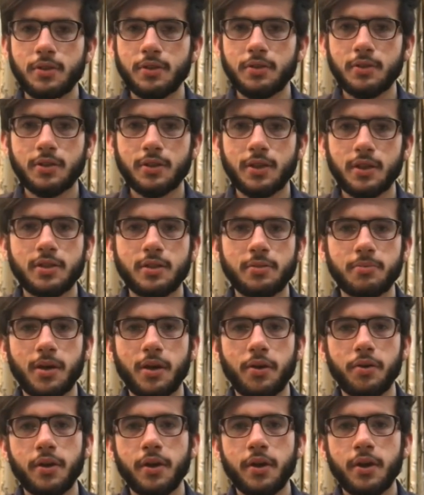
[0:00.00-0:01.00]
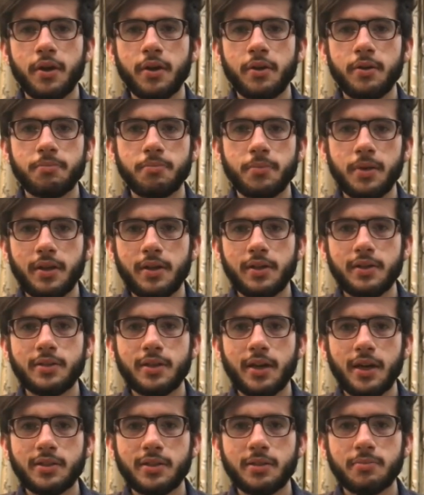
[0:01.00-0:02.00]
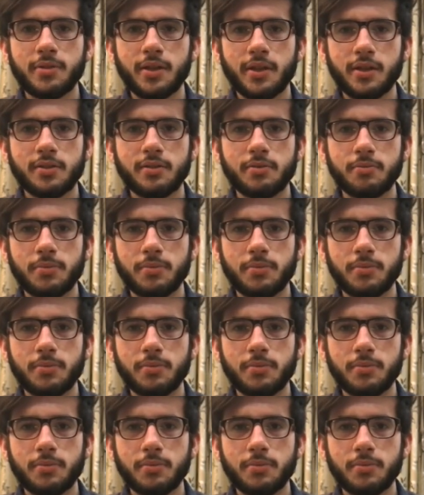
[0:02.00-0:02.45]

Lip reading: discuss about mainly science subjects,